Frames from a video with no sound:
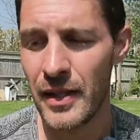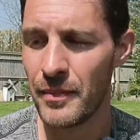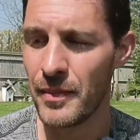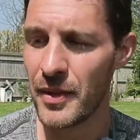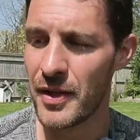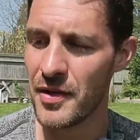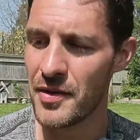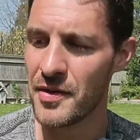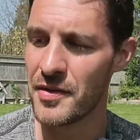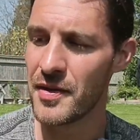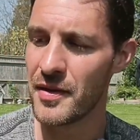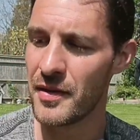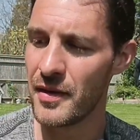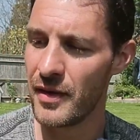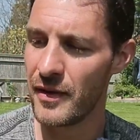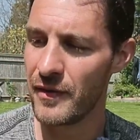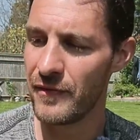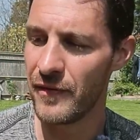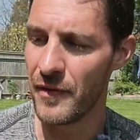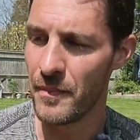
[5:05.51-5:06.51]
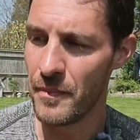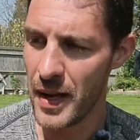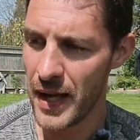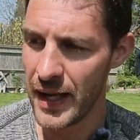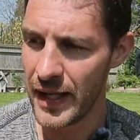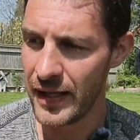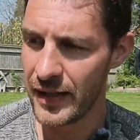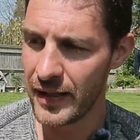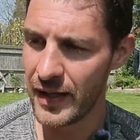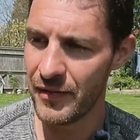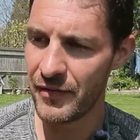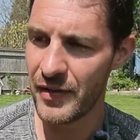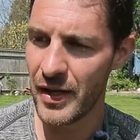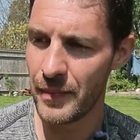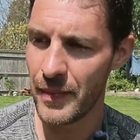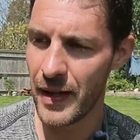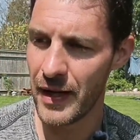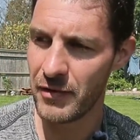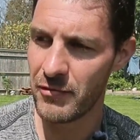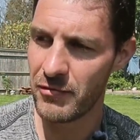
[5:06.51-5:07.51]
because for me, giving
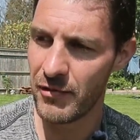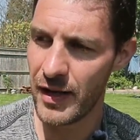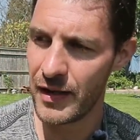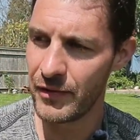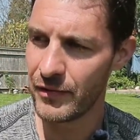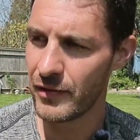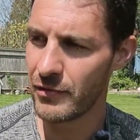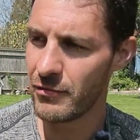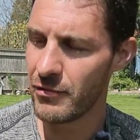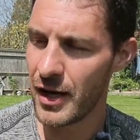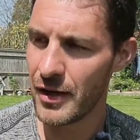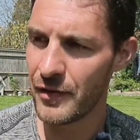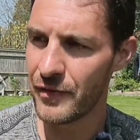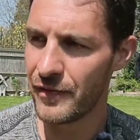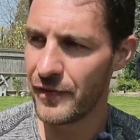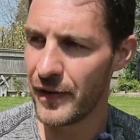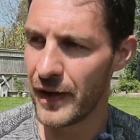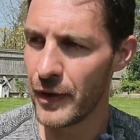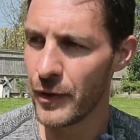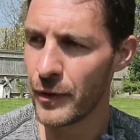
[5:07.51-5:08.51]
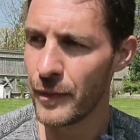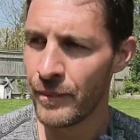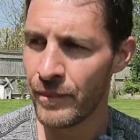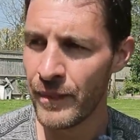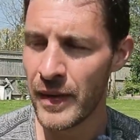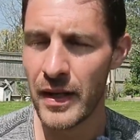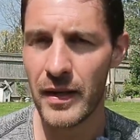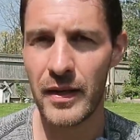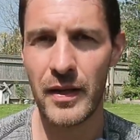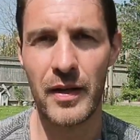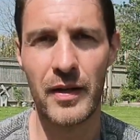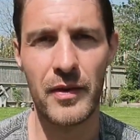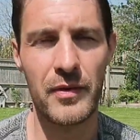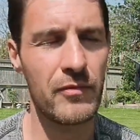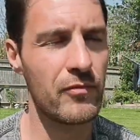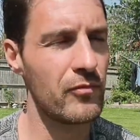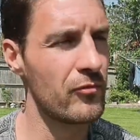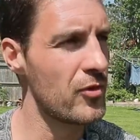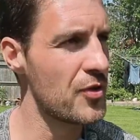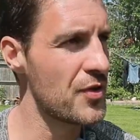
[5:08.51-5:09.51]
up that ground feel
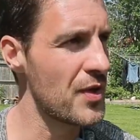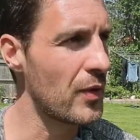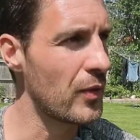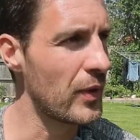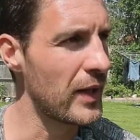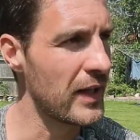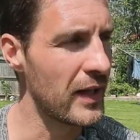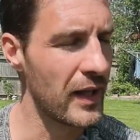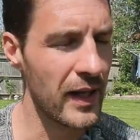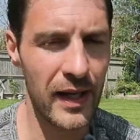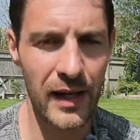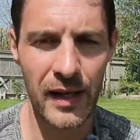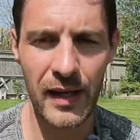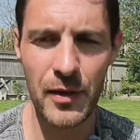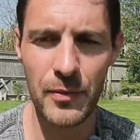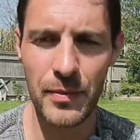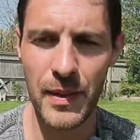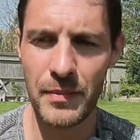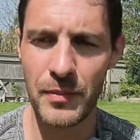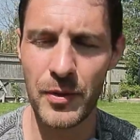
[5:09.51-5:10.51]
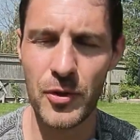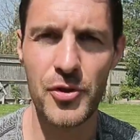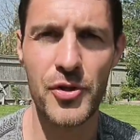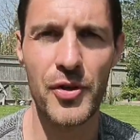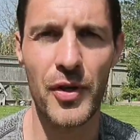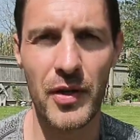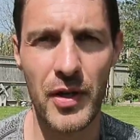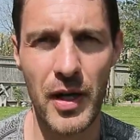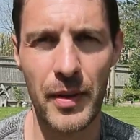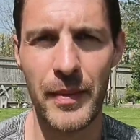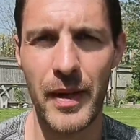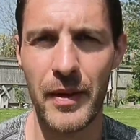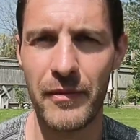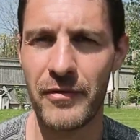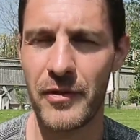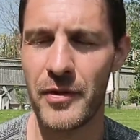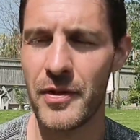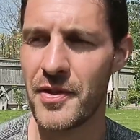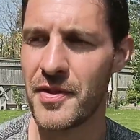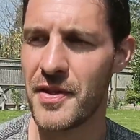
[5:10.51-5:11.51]
can result in a little bit more shock coming up
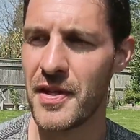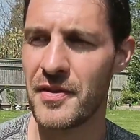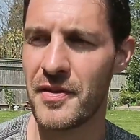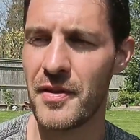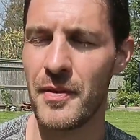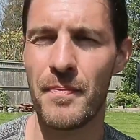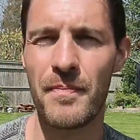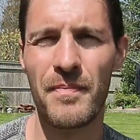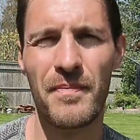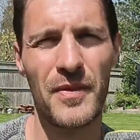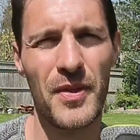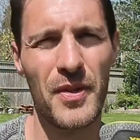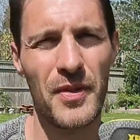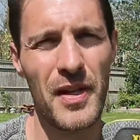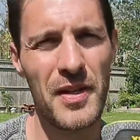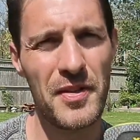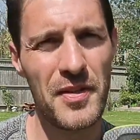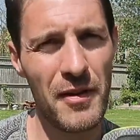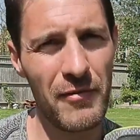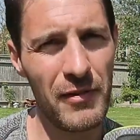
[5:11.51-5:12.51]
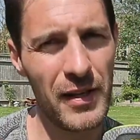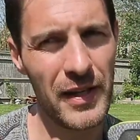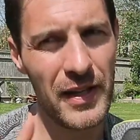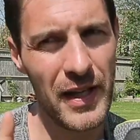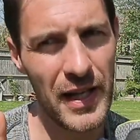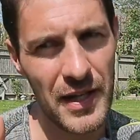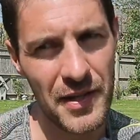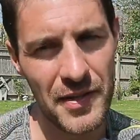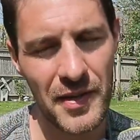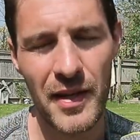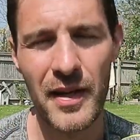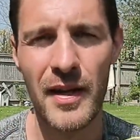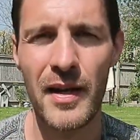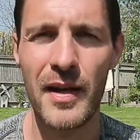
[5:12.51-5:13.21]
through the system. Not necessarily in these,